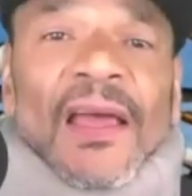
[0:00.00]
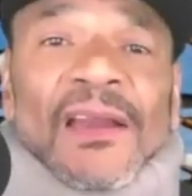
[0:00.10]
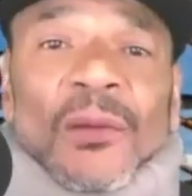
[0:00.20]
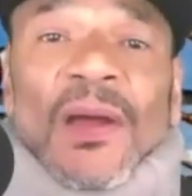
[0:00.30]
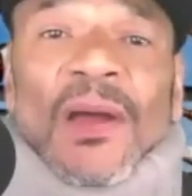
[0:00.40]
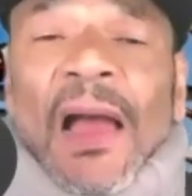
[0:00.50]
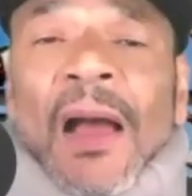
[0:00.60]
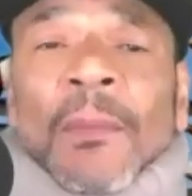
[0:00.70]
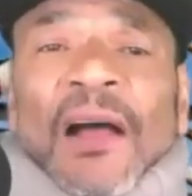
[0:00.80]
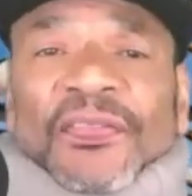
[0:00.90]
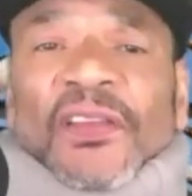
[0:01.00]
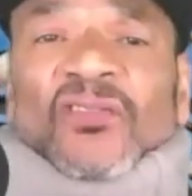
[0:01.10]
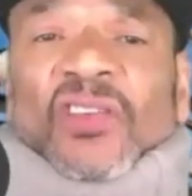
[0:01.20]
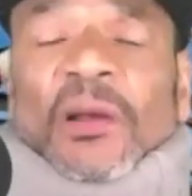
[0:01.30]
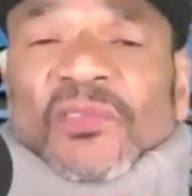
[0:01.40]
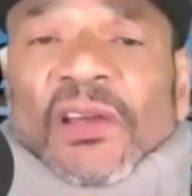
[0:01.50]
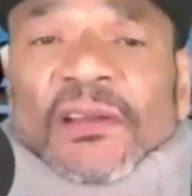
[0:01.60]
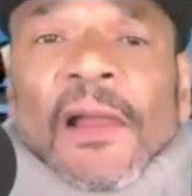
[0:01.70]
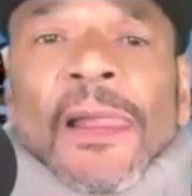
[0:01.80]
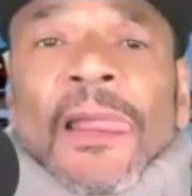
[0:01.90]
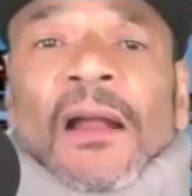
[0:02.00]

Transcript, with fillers: Anyway, how about this subject?